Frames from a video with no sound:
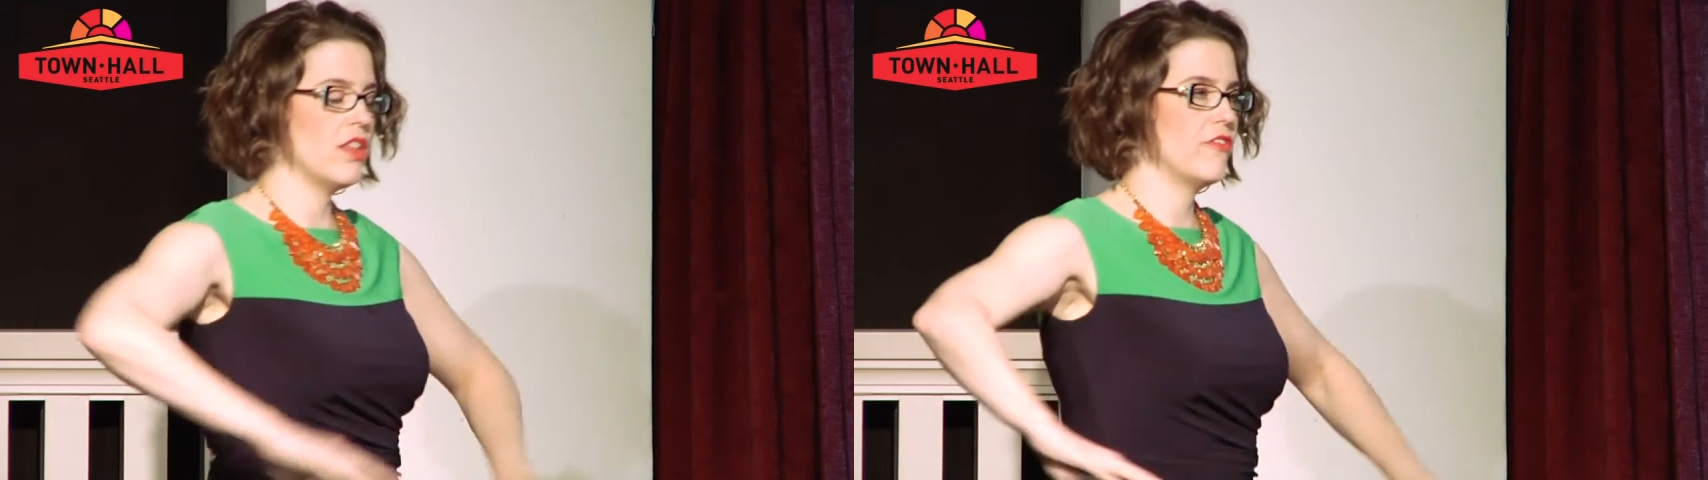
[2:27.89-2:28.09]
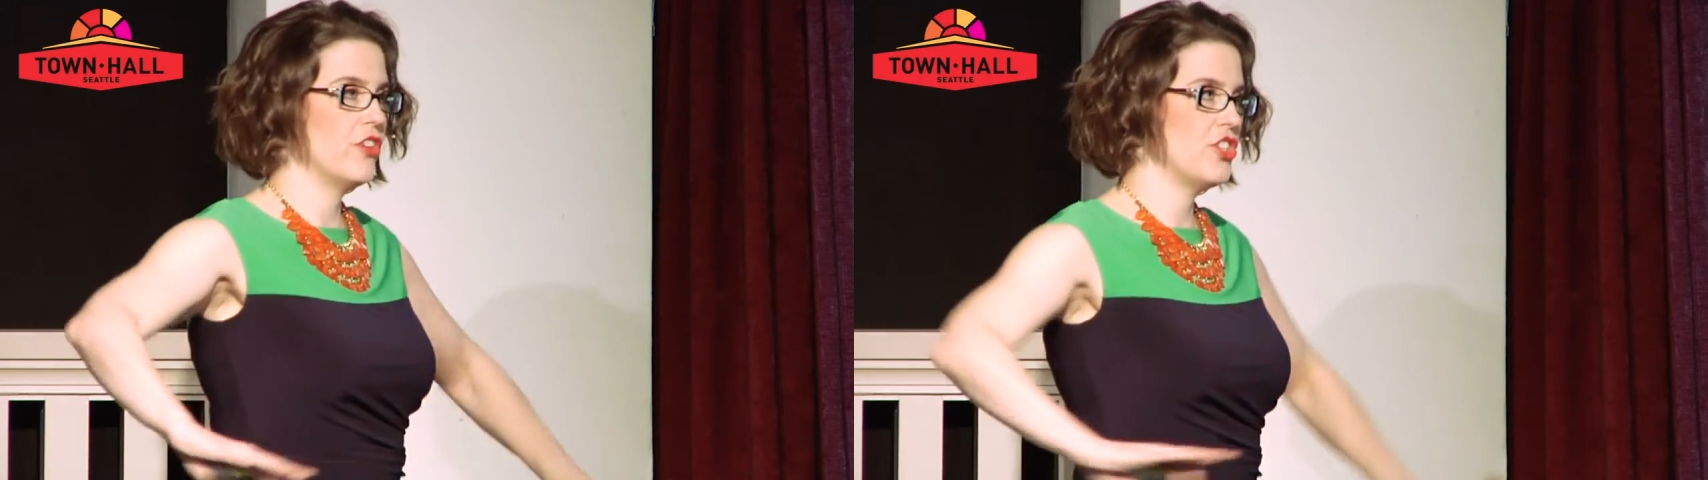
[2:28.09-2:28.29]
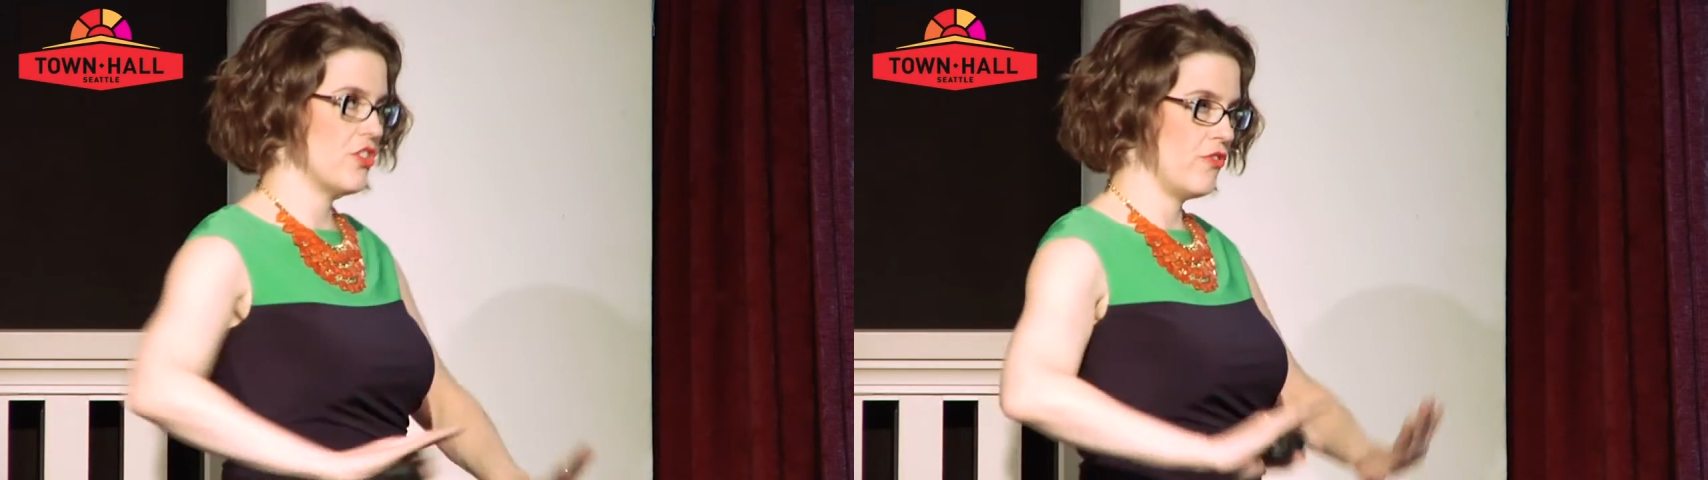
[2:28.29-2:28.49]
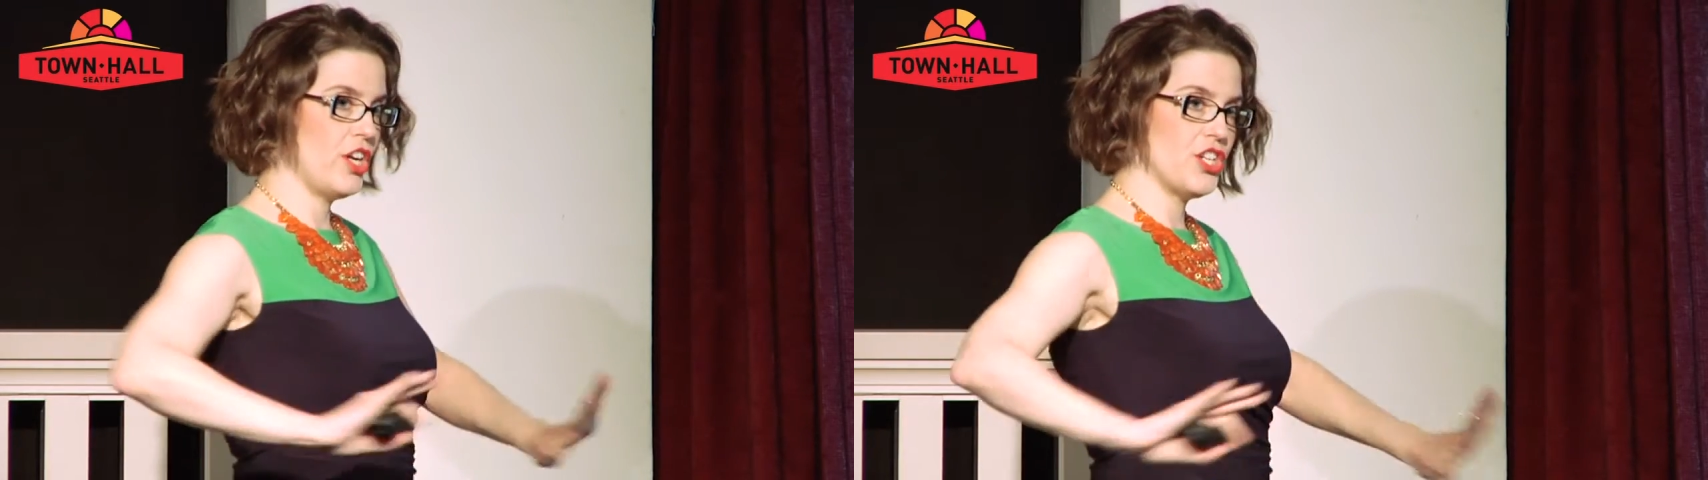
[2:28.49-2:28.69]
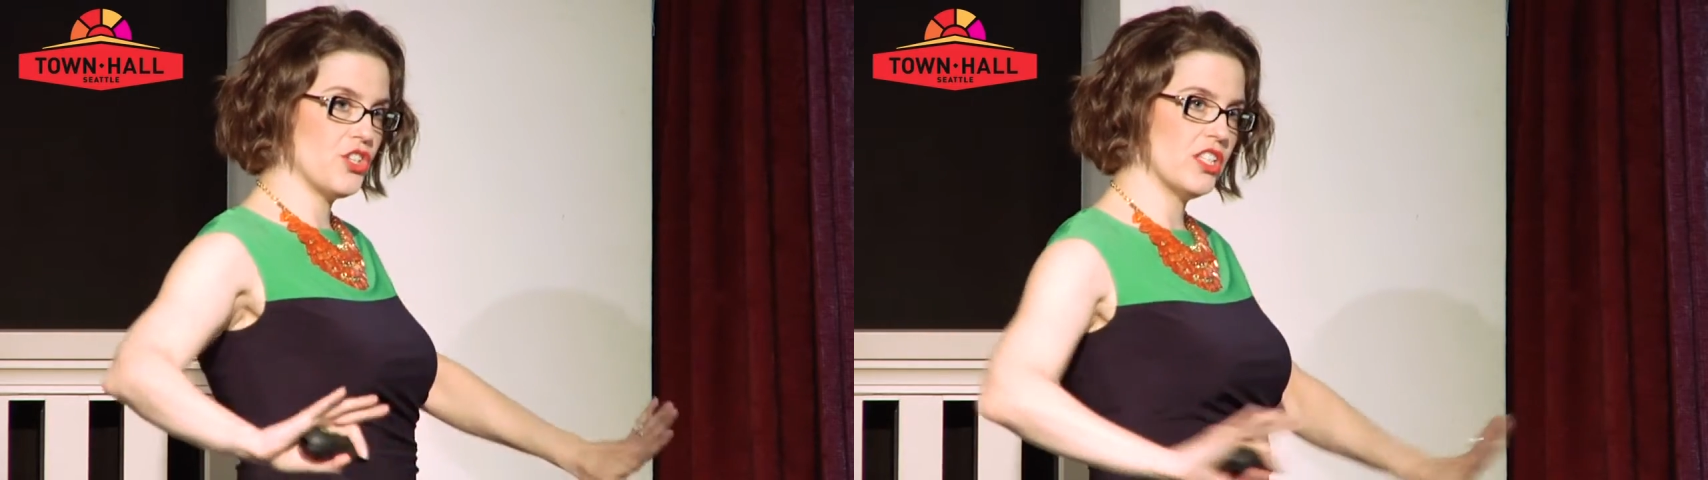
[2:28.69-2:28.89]
of the
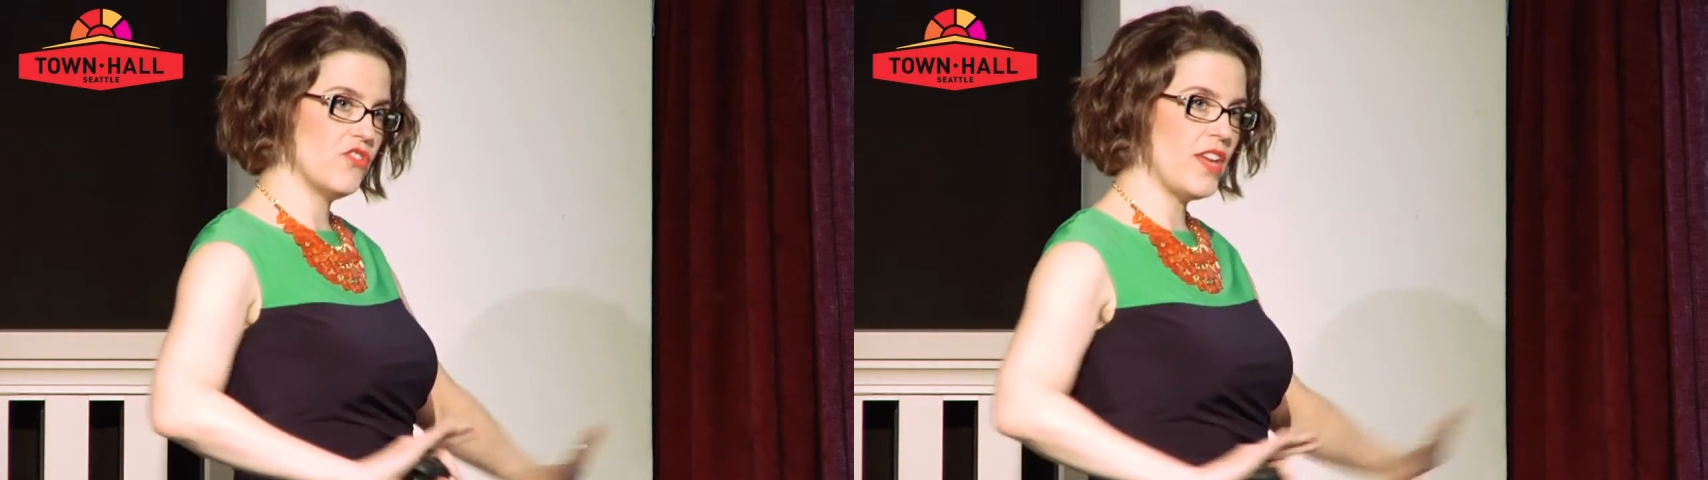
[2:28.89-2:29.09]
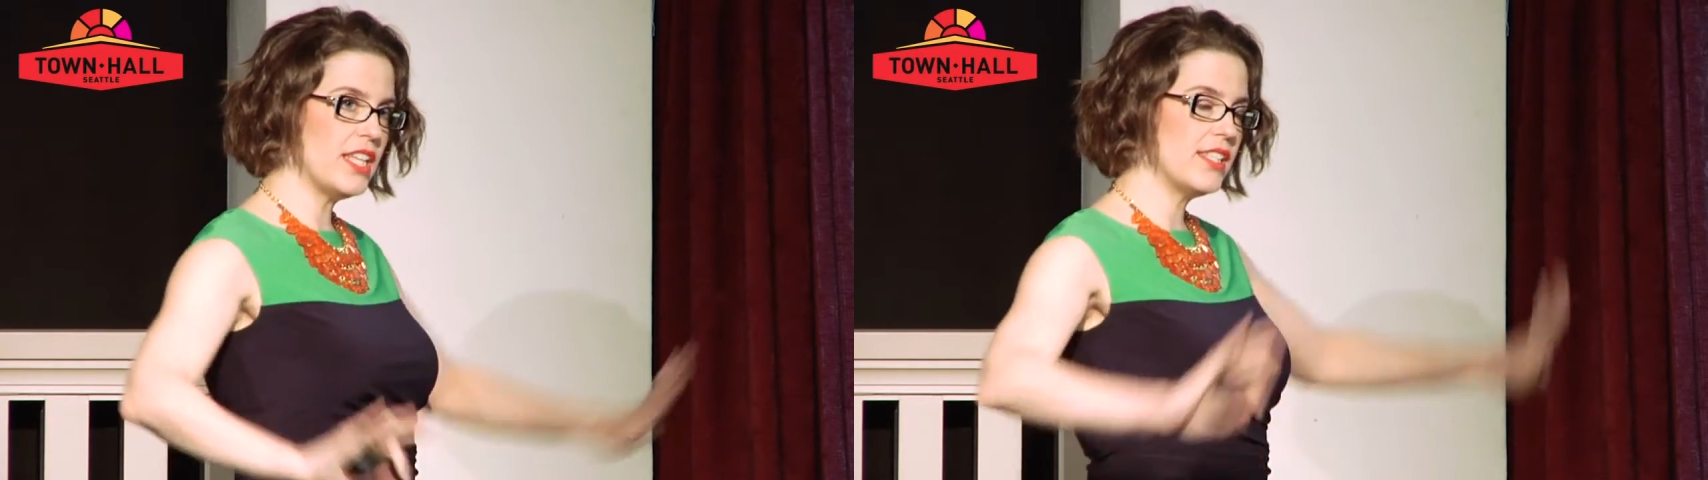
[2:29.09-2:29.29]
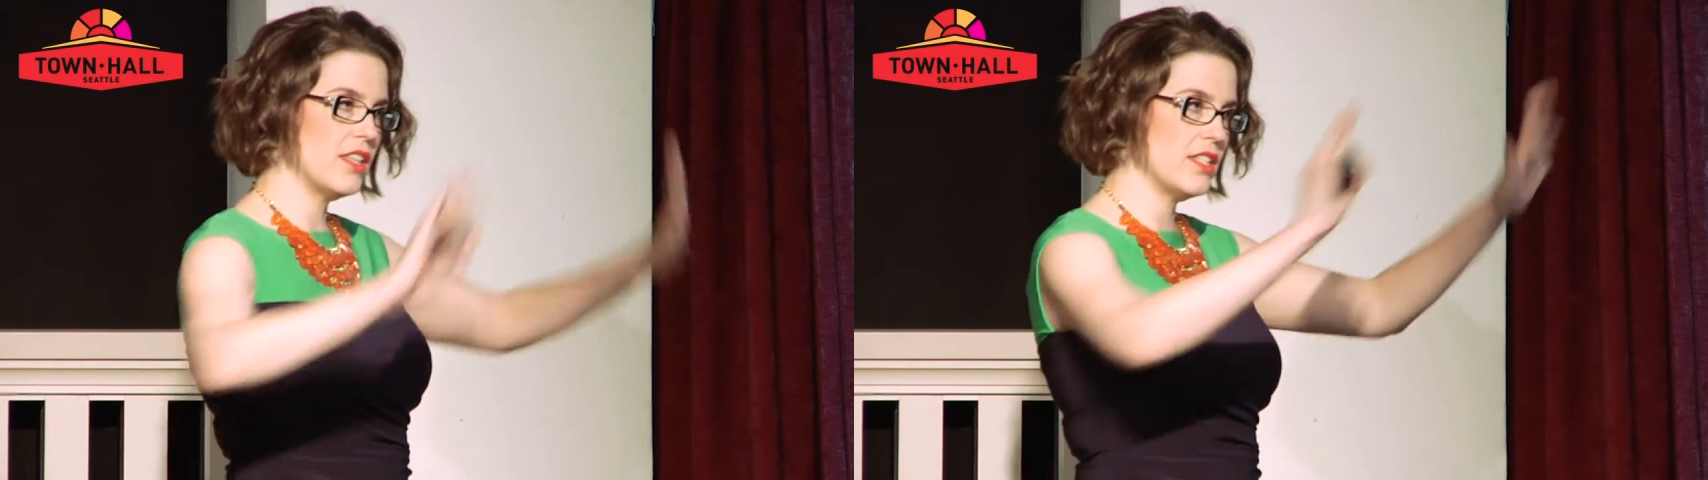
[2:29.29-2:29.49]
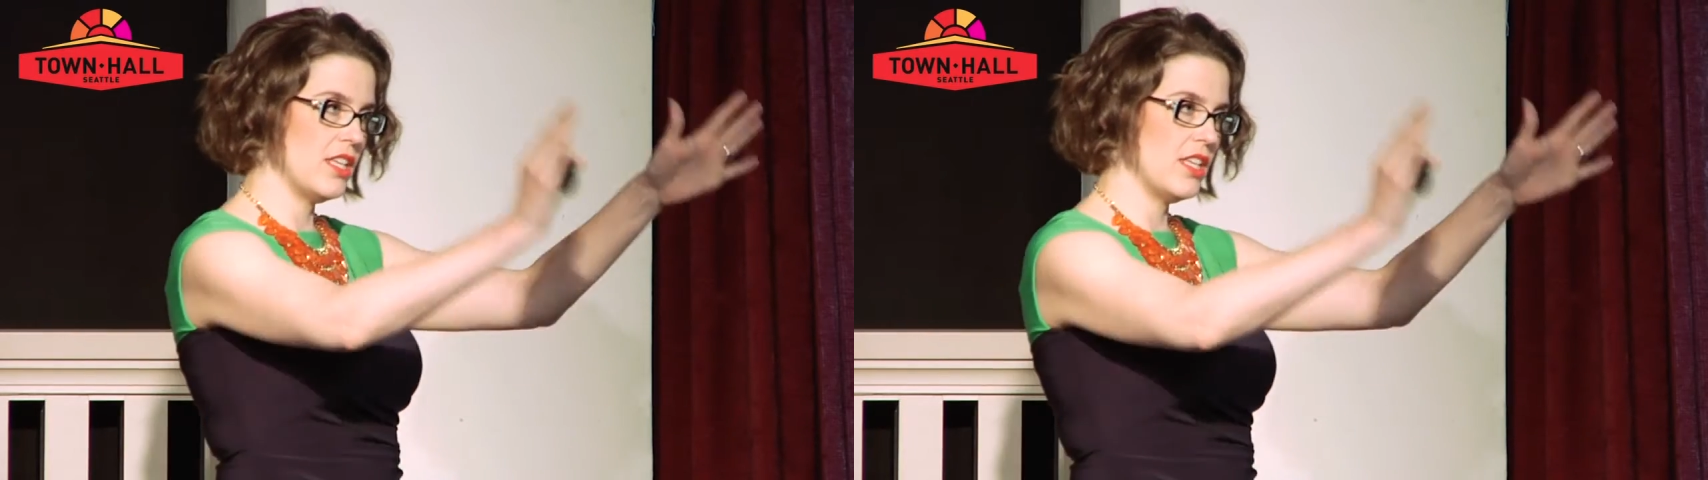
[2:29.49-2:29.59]
furniture is facing the